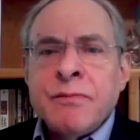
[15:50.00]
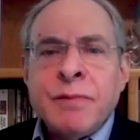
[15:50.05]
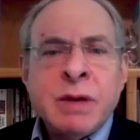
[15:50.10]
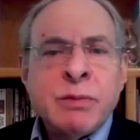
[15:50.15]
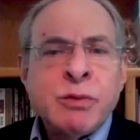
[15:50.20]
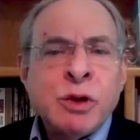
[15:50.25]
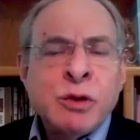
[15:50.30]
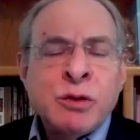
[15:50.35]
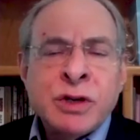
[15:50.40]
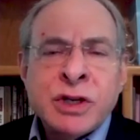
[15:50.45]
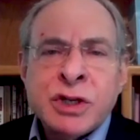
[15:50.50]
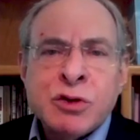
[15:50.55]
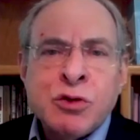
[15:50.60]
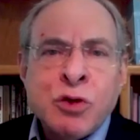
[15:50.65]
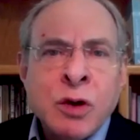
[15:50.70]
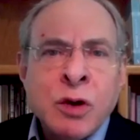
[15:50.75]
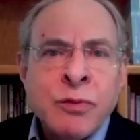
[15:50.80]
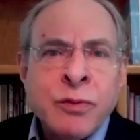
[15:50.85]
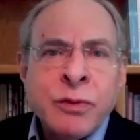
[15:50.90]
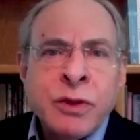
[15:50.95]
people
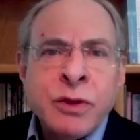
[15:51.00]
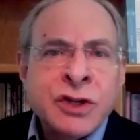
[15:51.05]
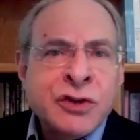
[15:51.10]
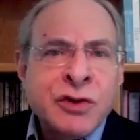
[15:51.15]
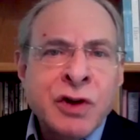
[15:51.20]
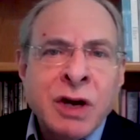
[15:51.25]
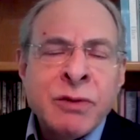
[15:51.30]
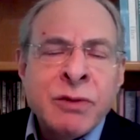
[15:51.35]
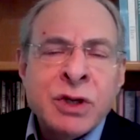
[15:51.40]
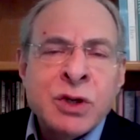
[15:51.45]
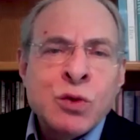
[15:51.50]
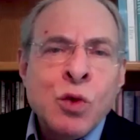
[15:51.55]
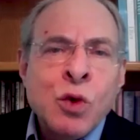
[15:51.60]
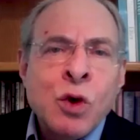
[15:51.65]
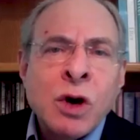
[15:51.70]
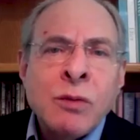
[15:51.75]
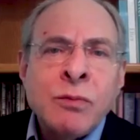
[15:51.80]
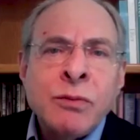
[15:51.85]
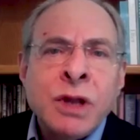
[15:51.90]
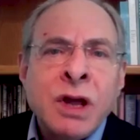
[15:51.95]
describe, describe this
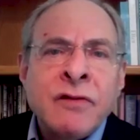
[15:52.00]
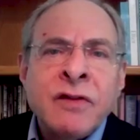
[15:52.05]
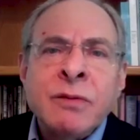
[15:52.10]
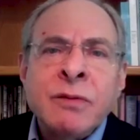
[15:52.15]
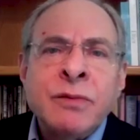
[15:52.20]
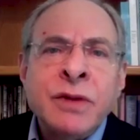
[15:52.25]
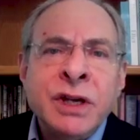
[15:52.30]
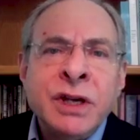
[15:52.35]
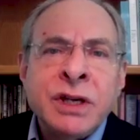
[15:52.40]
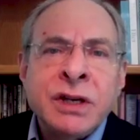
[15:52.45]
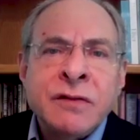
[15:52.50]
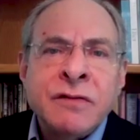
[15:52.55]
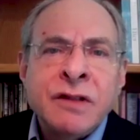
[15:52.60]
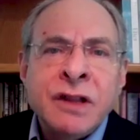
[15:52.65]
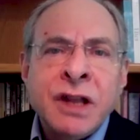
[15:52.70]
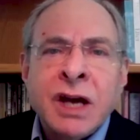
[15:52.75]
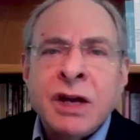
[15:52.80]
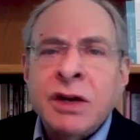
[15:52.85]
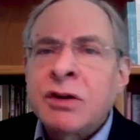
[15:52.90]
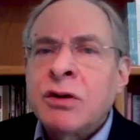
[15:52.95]
warm, loving being of
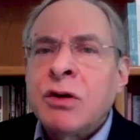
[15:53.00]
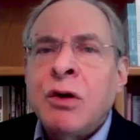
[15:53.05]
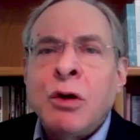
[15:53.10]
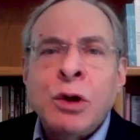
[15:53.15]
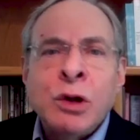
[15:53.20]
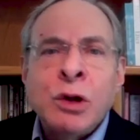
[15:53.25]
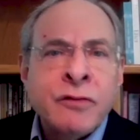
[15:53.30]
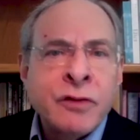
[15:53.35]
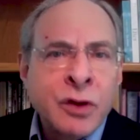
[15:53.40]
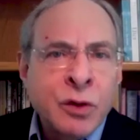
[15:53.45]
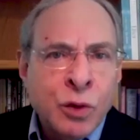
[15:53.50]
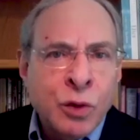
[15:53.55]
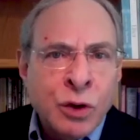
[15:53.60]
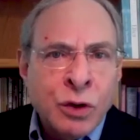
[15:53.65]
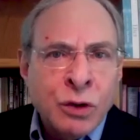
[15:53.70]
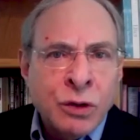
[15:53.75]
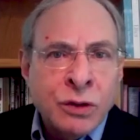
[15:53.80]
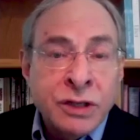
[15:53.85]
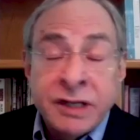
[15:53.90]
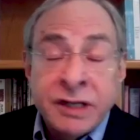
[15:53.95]
light all over the
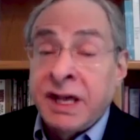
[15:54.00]
world,